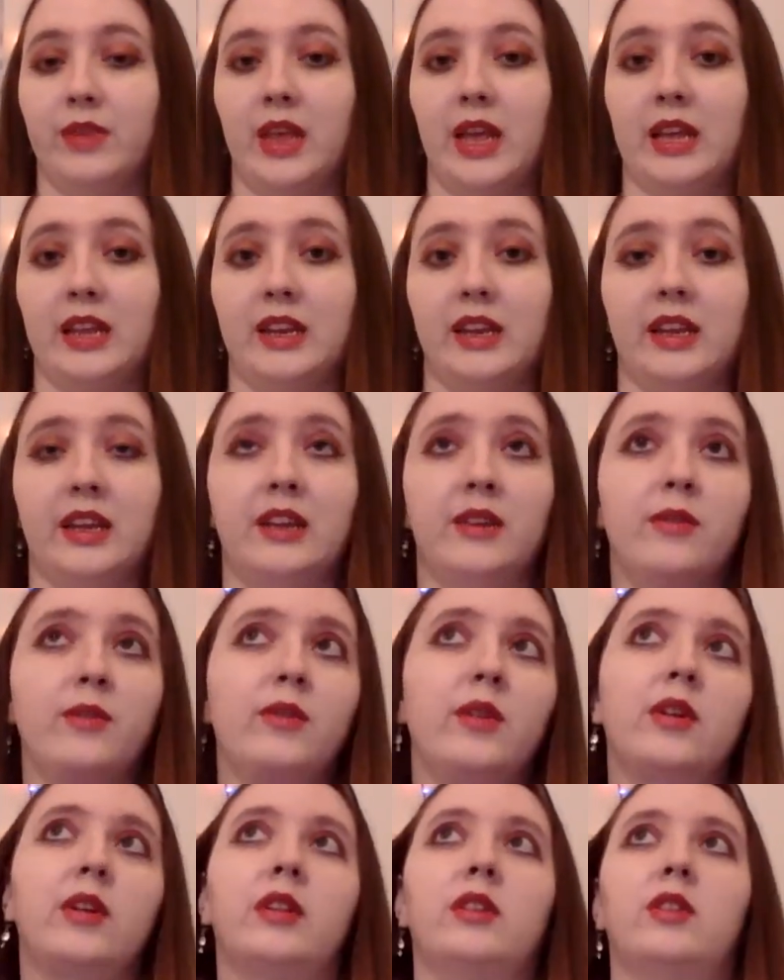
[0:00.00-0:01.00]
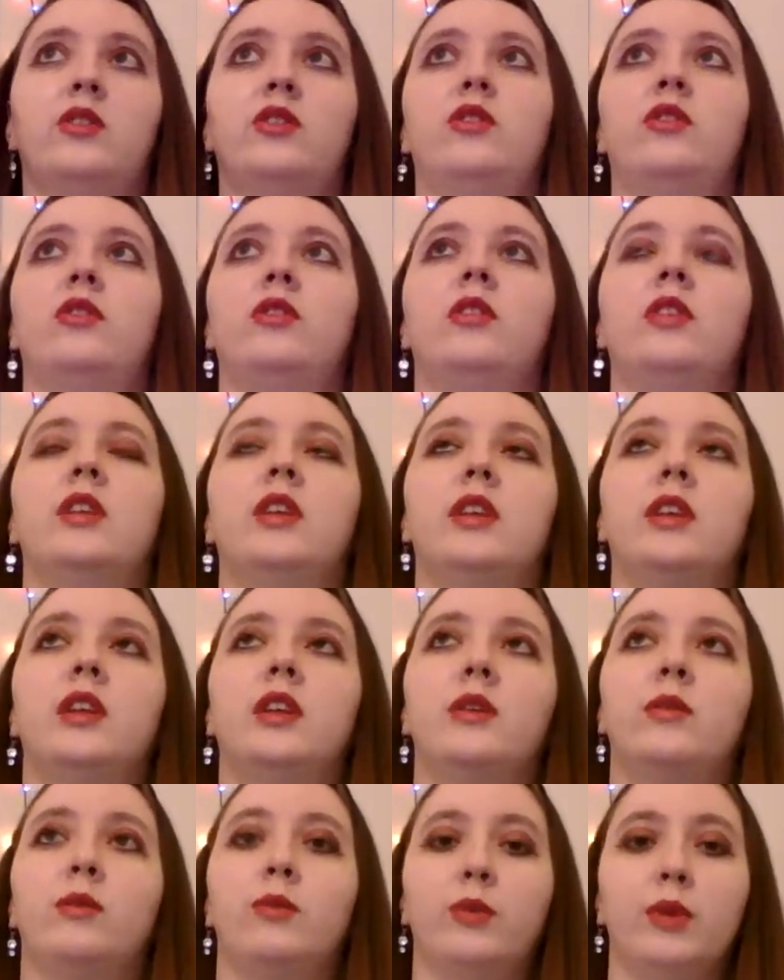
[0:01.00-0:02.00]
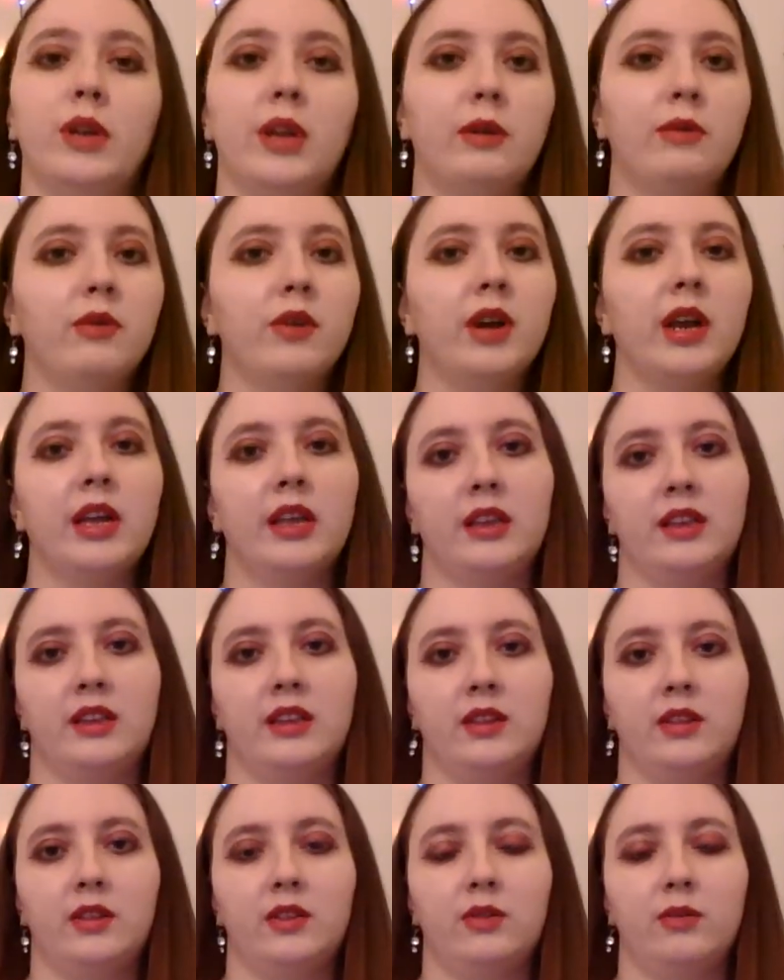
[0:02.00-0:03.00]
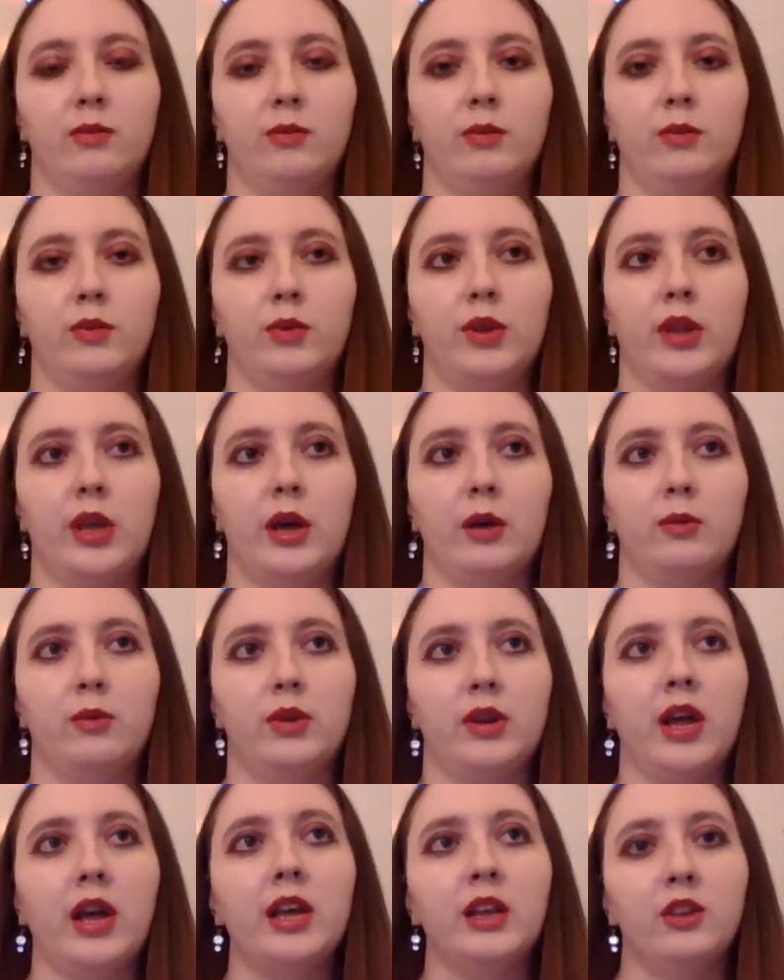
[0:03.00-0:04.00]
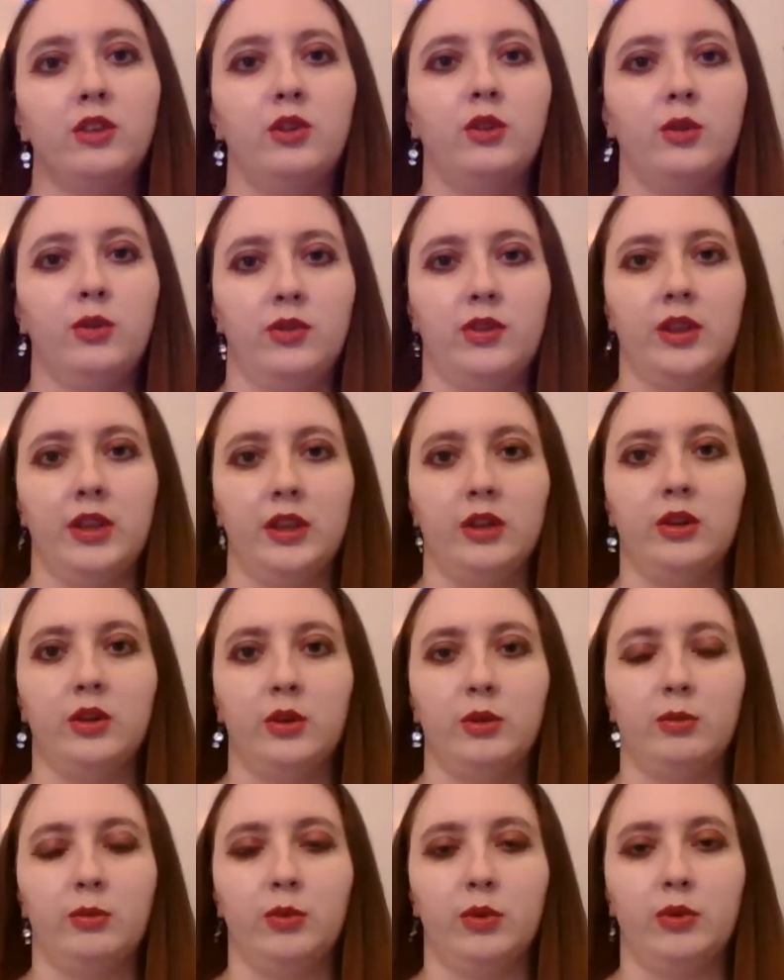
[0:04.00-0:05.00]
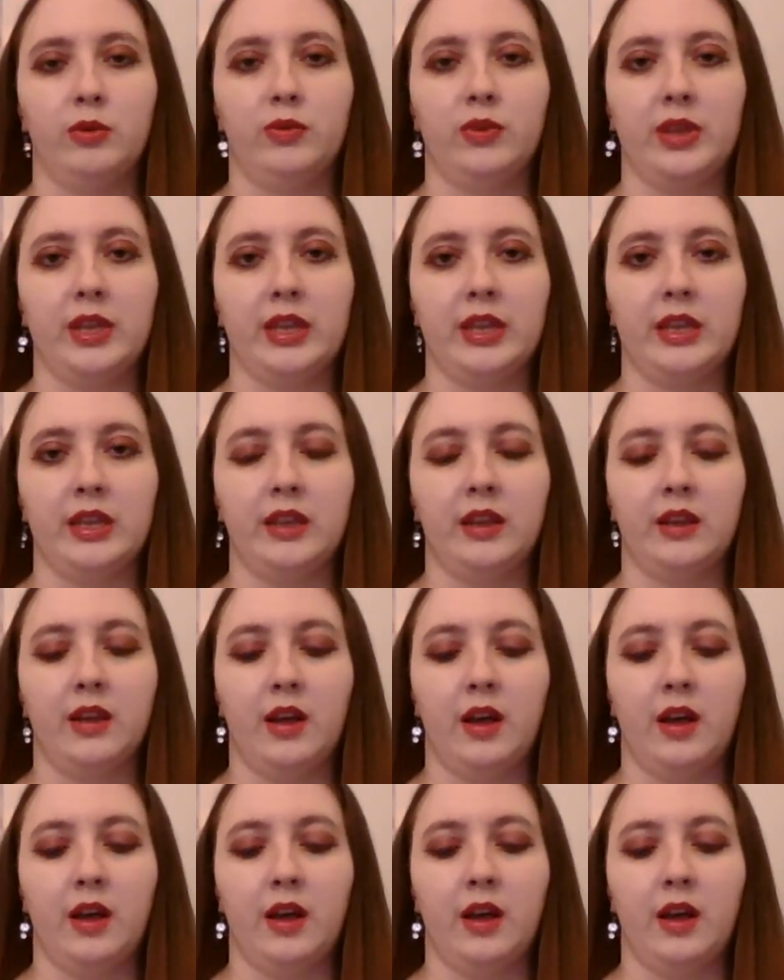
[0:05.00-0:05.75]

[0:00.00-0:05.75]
and uh, whenever I Mm, now when I do see a new movie,